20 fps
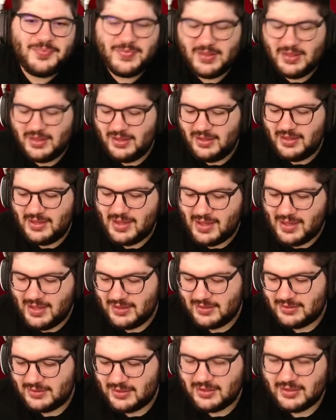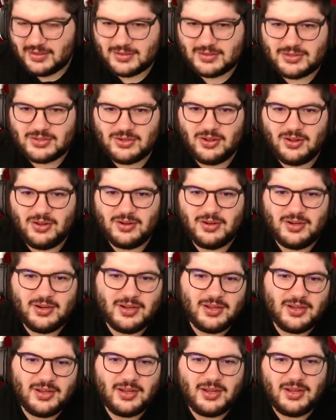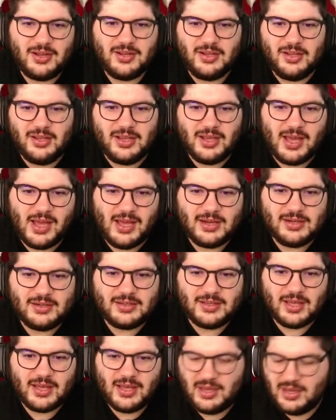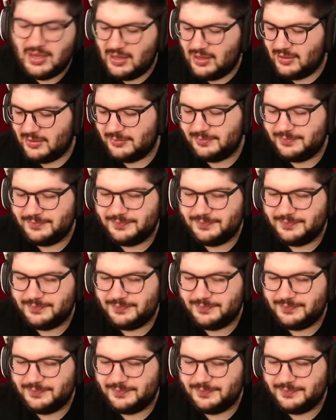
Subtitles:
He had Son, he had Kane,